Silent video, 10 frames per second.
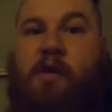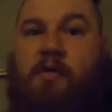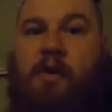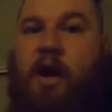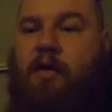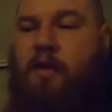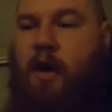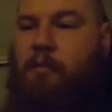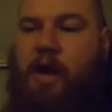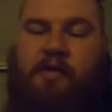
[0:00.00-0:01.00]
of you.
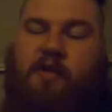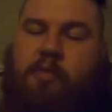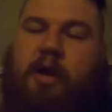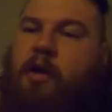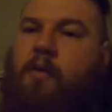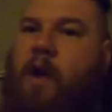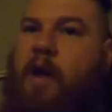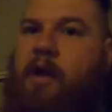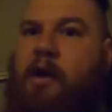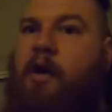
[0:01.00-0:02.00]
I'm not just picking on
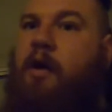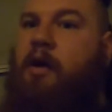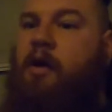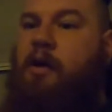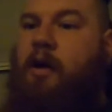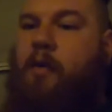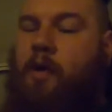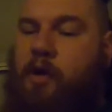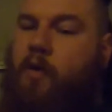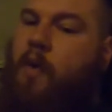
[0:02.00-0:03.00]
Wyatt here. I
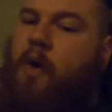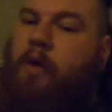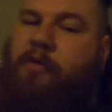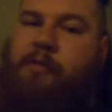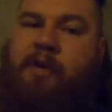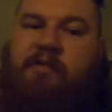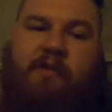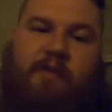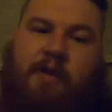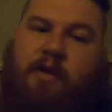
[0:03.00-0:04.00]
want you all to be
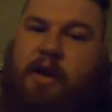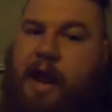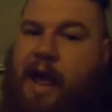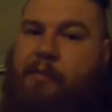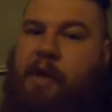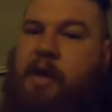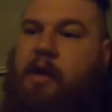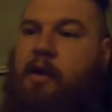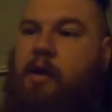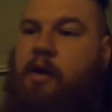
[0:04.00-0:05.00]
fulfilled and happy,
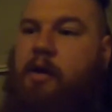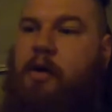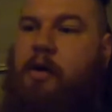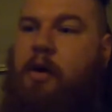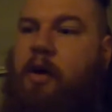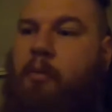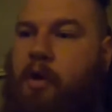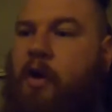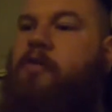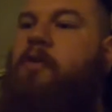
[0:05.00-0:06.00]

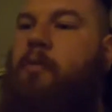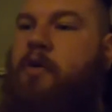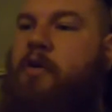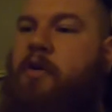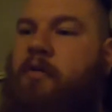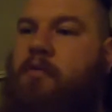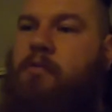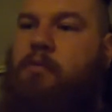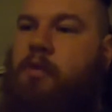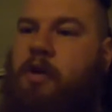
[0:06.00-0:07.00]
but also build a
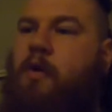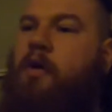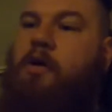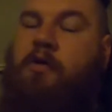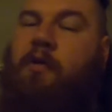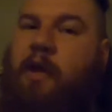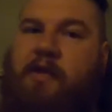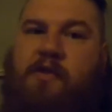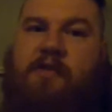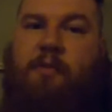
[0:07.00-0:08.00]
good
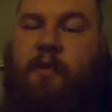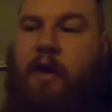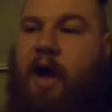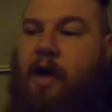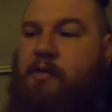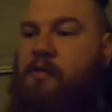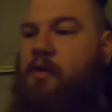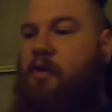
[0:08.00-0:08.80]
relationship with the gods.